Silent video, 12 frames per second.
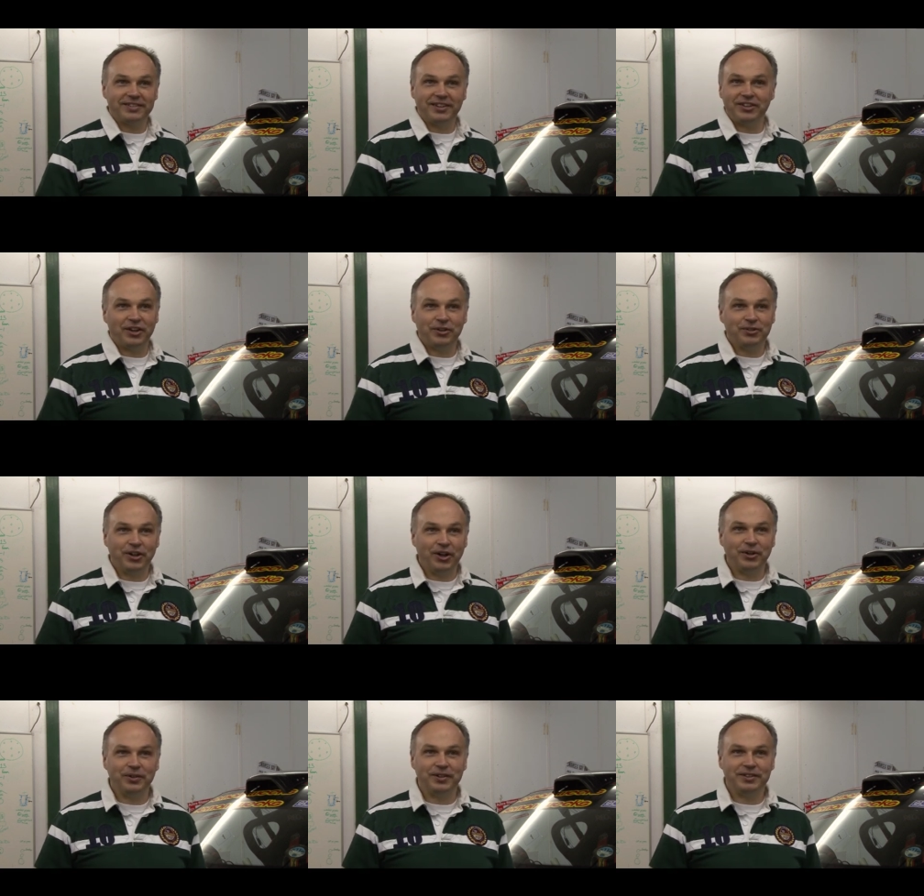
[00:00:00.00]
I don't
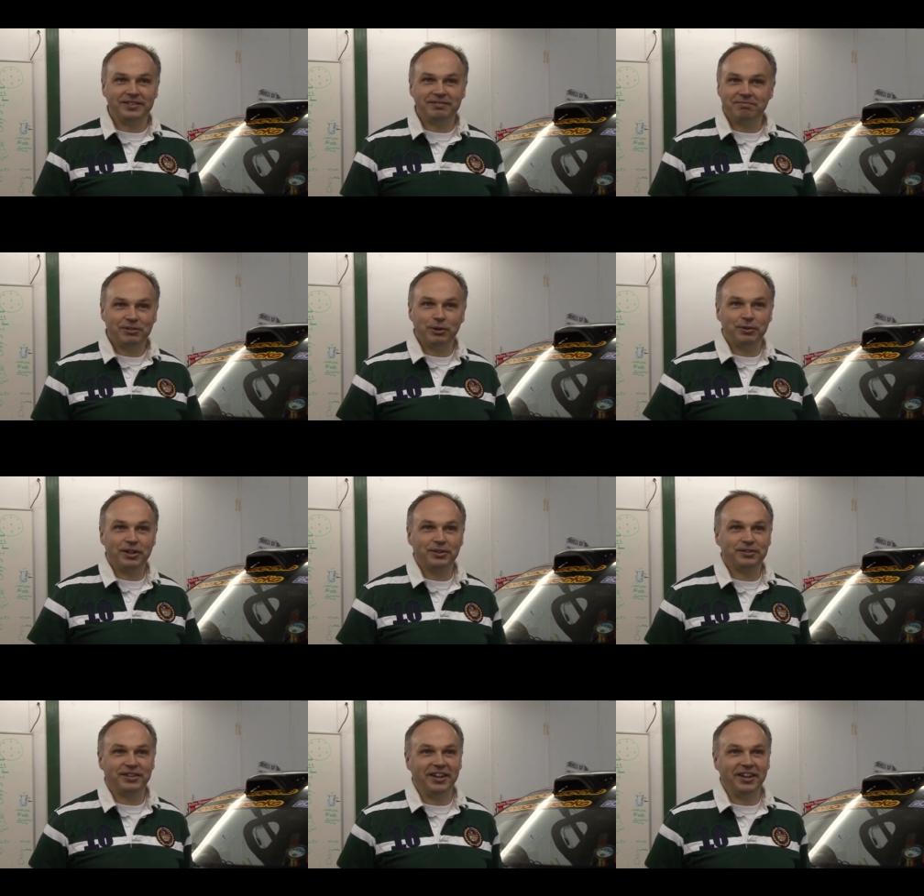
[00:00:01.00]
know, and no one else